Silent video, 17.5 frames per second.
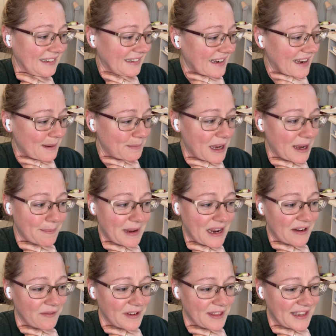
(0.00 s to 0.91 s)
I'm not
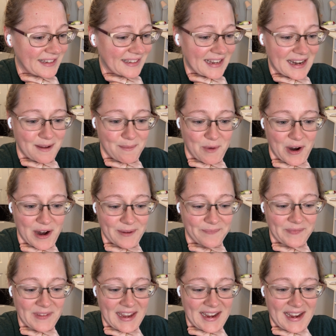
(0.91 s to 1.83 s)
made for this anymore.
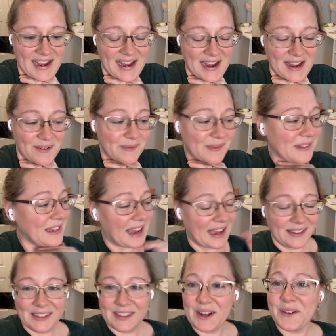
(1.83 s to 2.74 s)
Um, yeah,
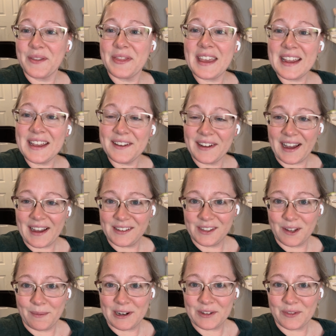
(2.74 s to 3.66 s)
so thank you guys
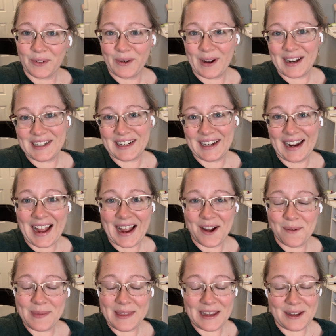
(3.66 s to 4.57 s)
so much for watching. I
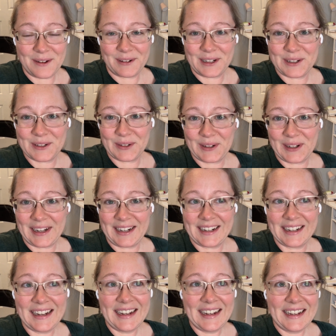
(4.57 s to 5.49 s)
hope that you enjoyed
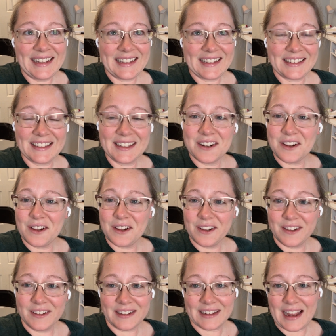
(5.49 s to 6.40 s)
this
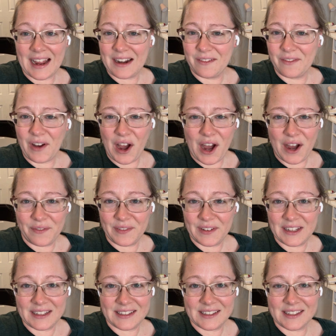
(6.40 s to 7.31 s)
little kind of
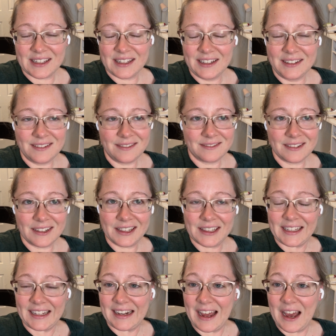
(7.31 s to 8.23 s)
office
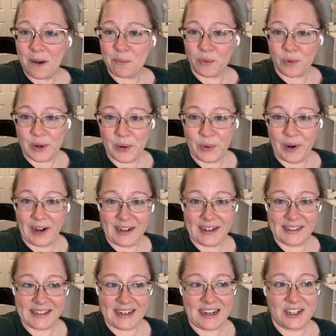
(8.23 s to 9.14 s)
cleanup,
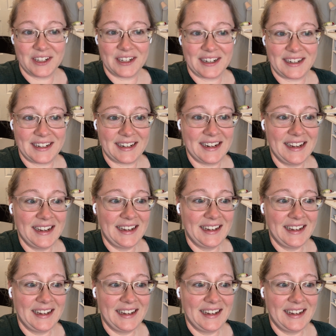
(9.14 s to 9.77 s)
reorganization.